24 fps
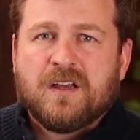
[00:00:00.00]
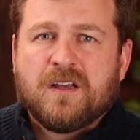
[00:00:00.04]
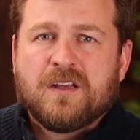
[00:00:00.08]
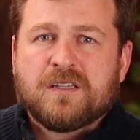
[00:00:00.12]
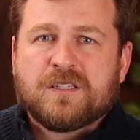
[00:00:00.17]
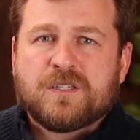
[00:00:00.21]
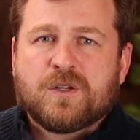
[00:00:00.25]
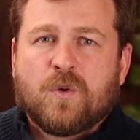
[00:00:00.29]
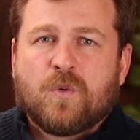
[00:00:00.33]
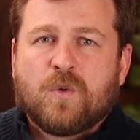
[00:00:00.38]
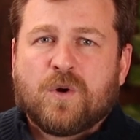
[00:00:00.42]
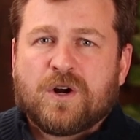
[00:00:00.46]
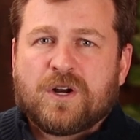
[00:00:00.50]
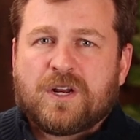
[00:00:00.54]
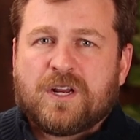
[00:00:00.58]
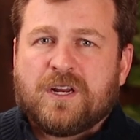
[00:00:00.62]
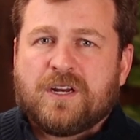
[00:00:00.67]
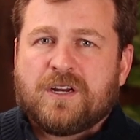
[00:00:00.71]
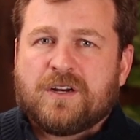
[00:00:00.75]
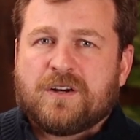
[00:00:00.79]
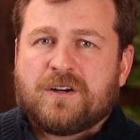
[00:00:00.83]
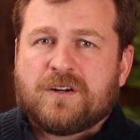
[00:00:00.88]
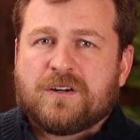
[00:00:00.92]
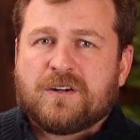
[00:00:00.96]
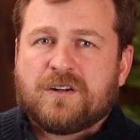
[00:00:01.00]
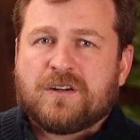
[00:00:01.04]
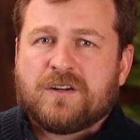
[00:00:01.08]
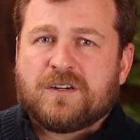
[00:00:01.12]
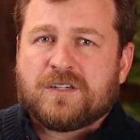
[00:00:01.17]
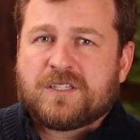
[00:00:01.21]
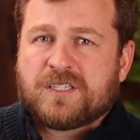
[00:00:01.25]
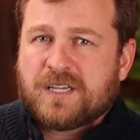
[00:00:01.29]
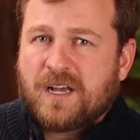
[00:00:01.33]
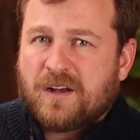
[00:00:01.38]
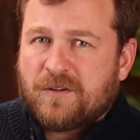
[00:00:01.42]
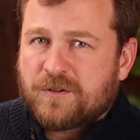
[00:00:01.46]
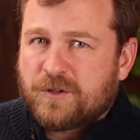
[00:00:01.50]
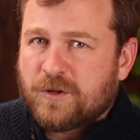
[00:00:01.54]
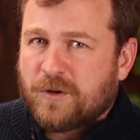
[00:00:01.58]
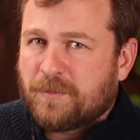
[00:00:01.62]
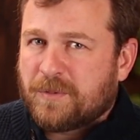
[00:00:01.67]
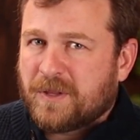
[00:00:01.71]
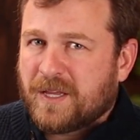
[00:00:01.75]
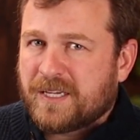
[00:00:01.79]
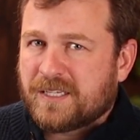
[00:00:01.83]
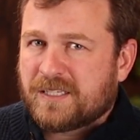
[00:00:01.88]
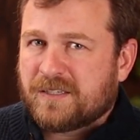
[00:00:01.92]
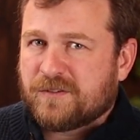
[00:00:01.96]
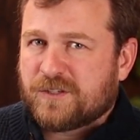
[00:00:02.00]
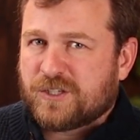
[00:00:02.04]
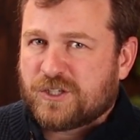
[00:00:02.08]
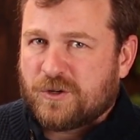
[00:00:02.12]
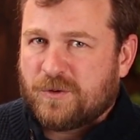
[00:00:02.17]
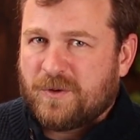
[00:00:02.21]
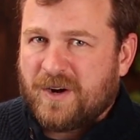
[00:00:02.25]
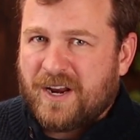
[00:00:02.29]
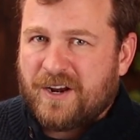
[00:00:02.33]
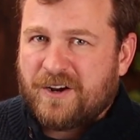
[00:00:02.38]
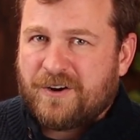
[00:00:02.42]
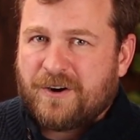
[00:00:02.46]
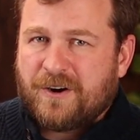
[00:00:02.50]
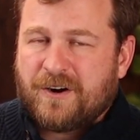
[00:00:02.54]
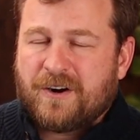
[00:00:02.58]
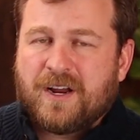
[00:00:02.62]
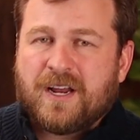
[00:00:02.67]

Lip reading: So working yourself to a place of surrender